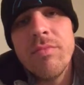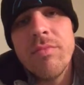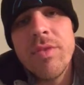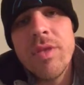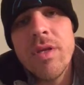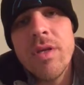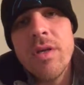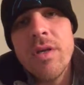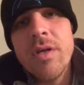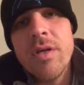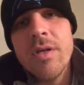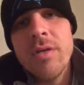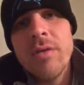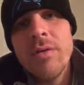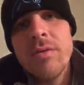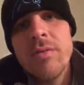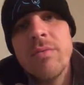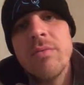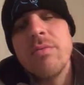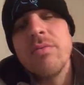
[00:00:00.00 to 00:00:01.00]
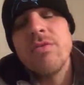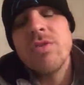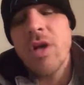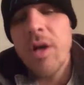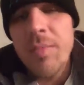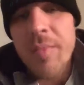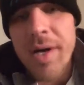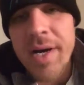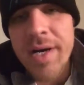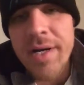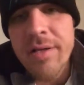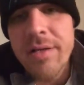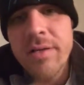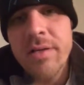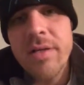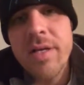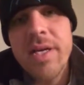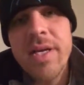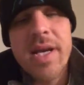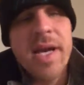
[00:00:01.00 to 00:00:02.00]
the tub on,
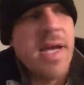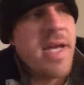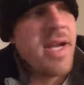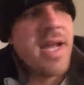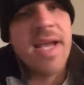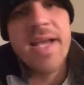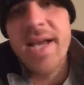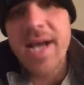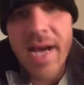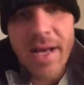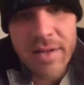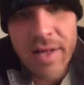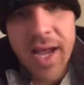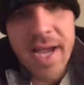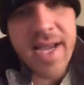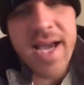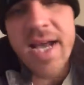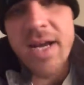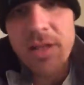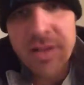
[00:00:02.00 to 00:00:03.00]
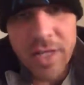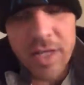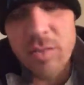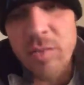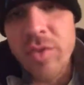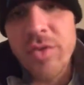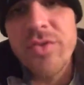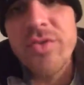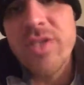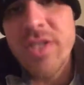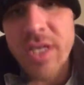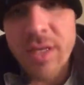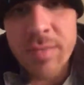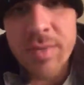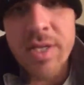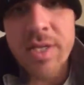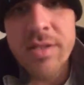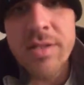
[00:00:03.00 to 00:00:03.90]
and I got it like real steamy